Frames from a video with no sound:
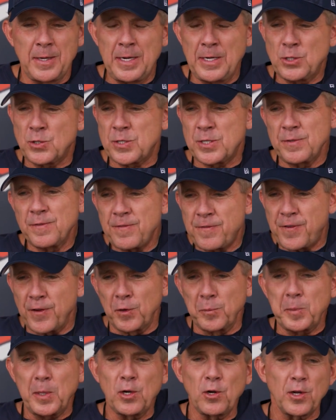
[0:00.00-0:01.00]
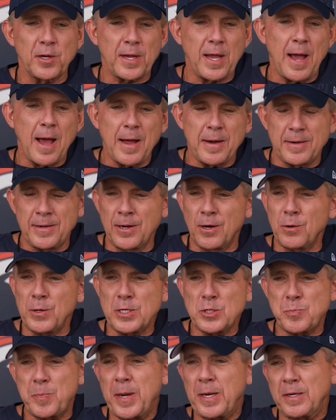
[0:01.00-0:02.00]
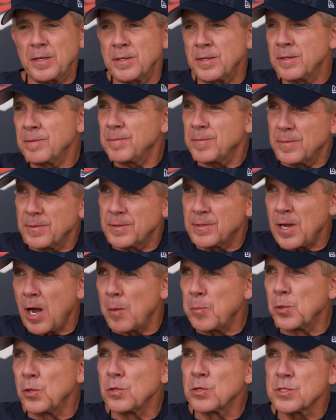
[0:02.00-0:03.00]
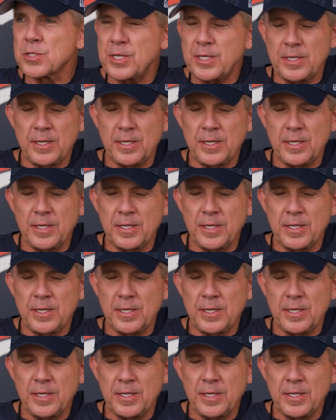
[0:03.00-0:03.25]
Each film you look at, you know, he's beaten doubles.